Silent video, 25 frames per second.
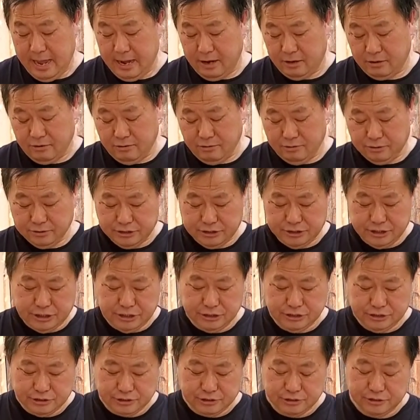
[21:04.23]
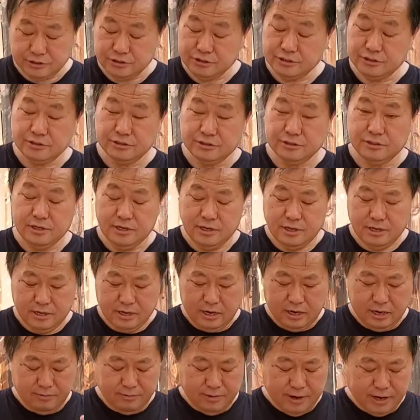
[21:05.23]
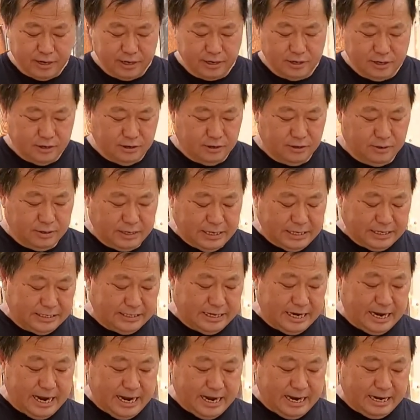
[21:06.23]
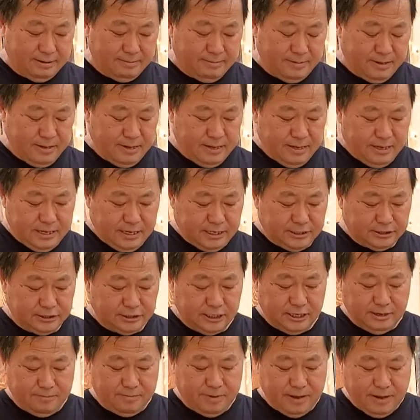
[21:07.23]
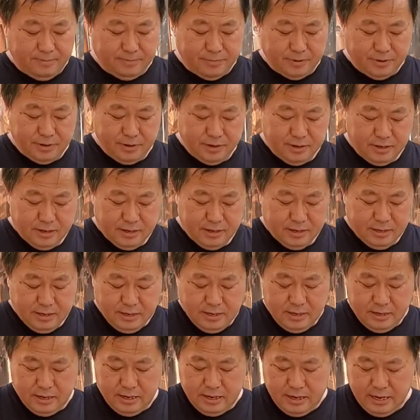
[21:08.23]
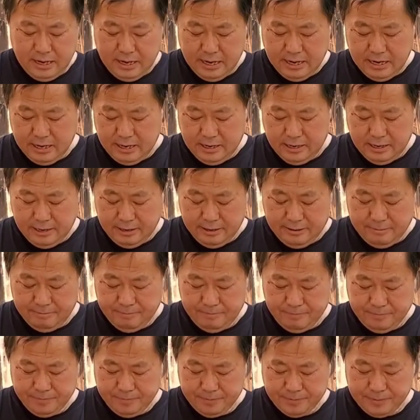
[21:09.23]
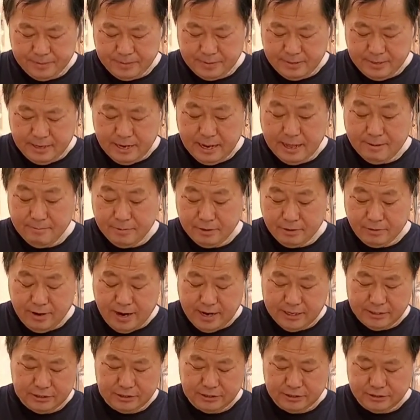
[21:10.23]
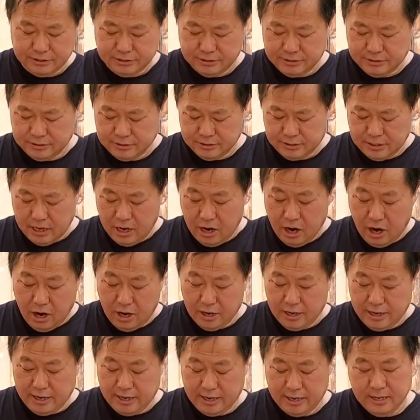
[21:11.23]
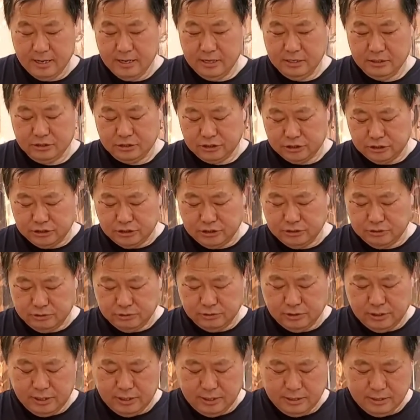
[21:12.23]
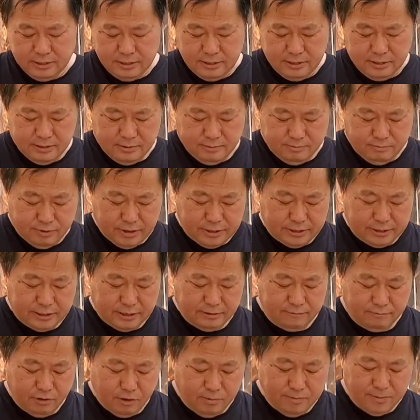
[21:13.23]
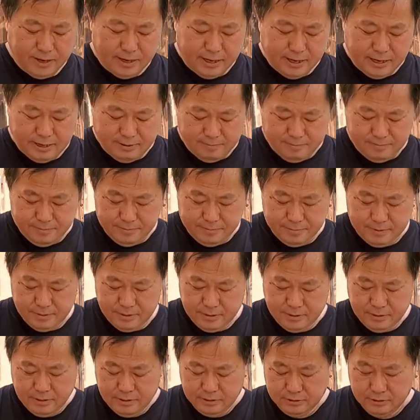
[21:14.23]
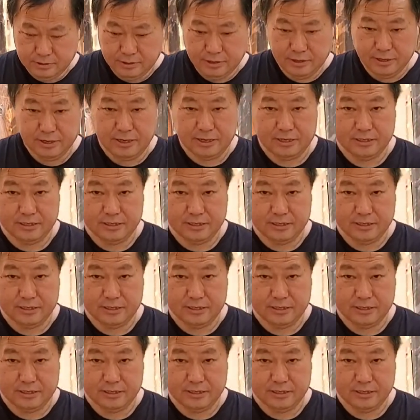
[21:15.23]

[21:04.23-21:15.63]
of course, ginger, oregano, and thyme, and chili pepper, and lemongrass on it, just to bring the aroma up. So here it is.